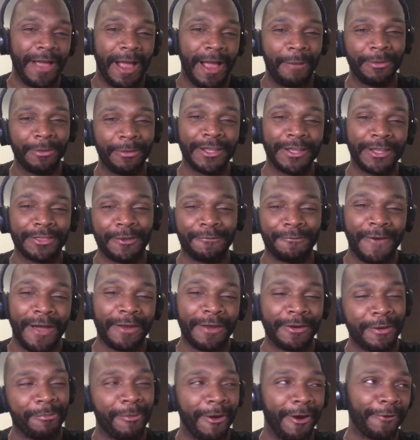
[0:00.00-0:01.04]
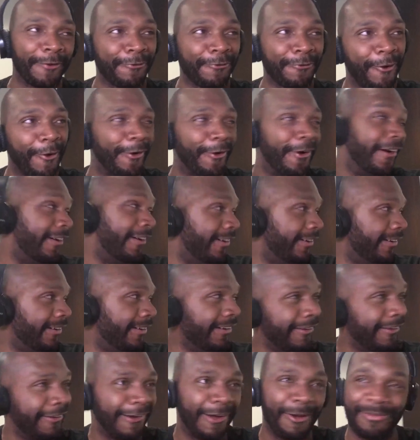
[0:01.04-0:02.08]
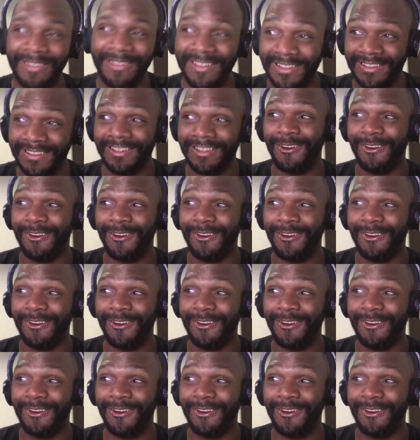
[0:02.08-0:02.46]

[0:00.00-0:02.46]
gonna get the 5D Mark IV. I'm like,